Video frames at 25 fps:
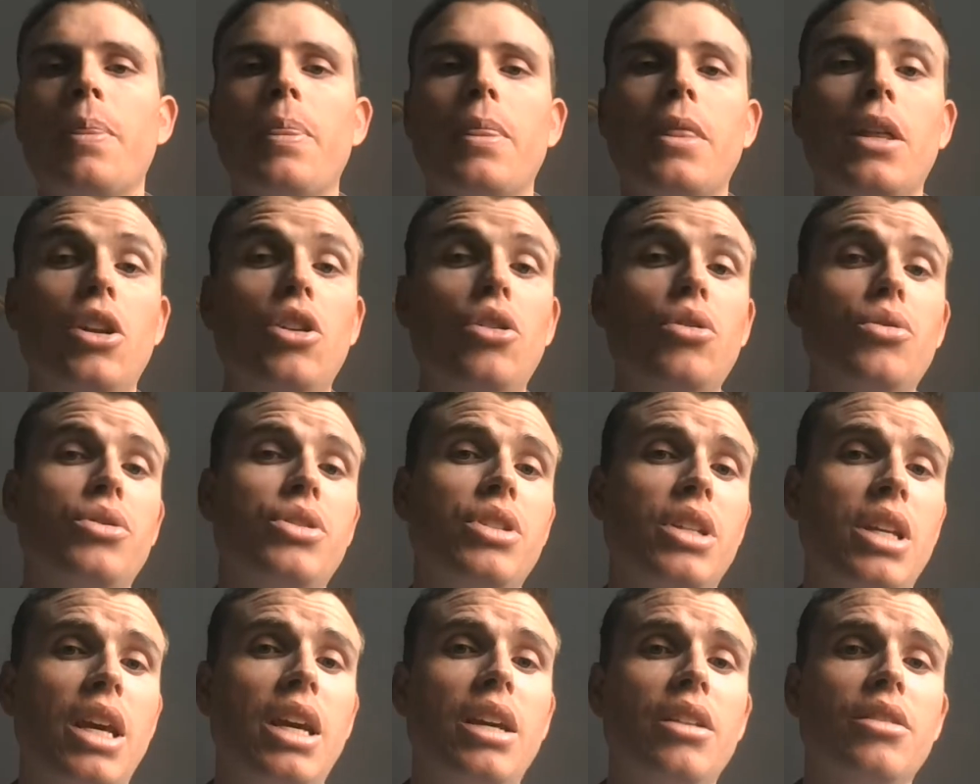The new
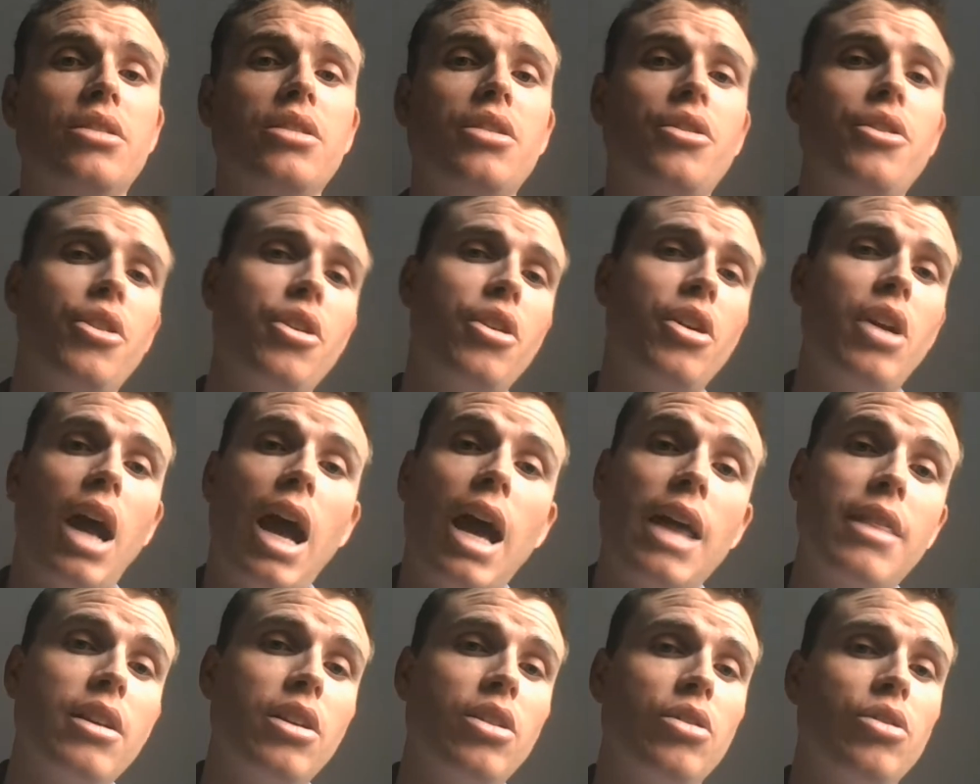C8 interior,
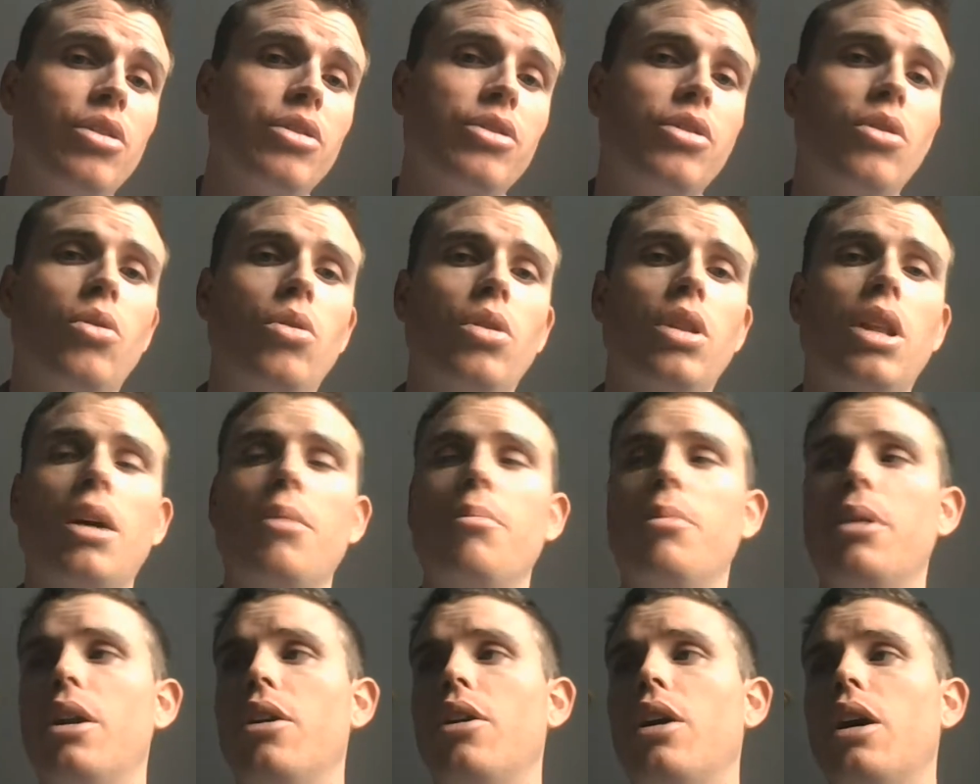I think, looks a whole
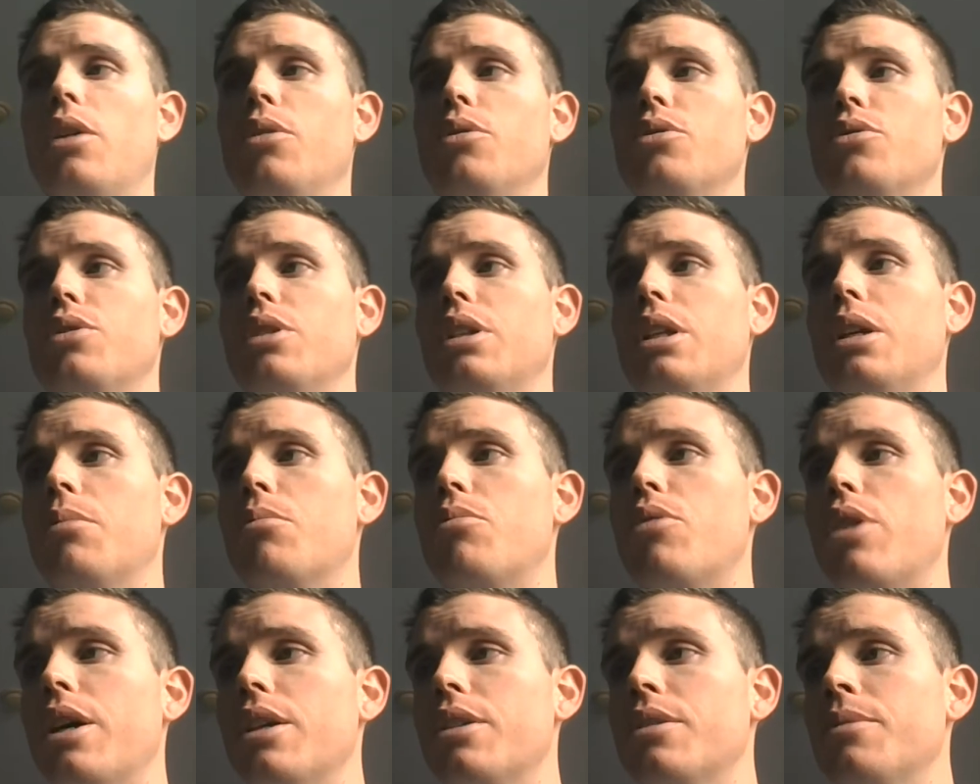lot better. I was really
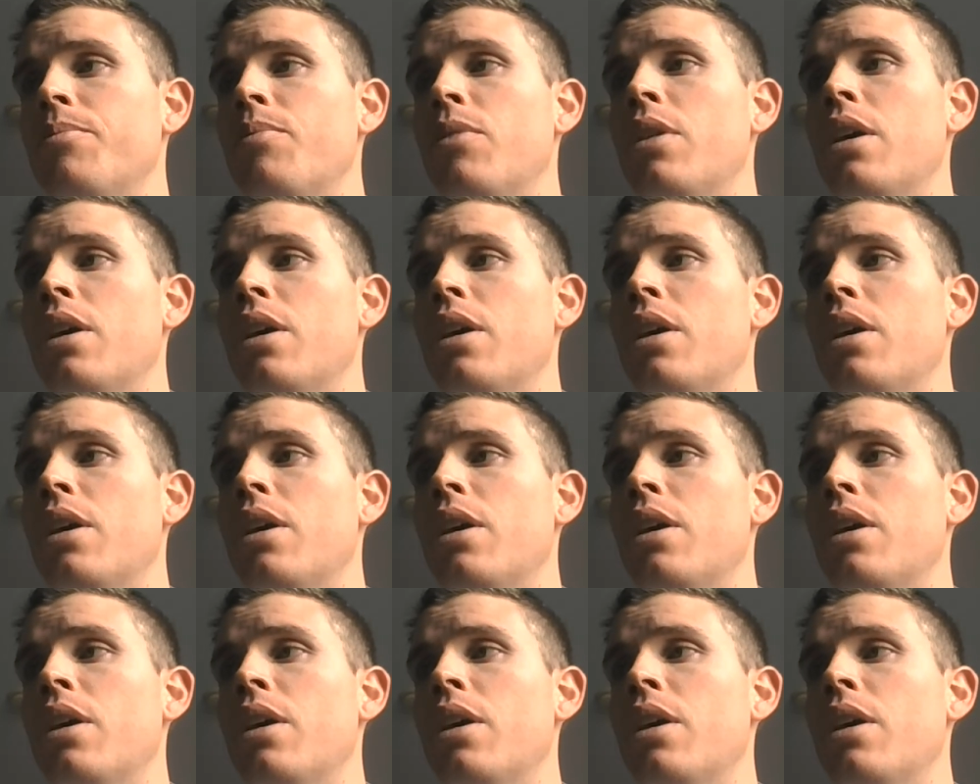impressed.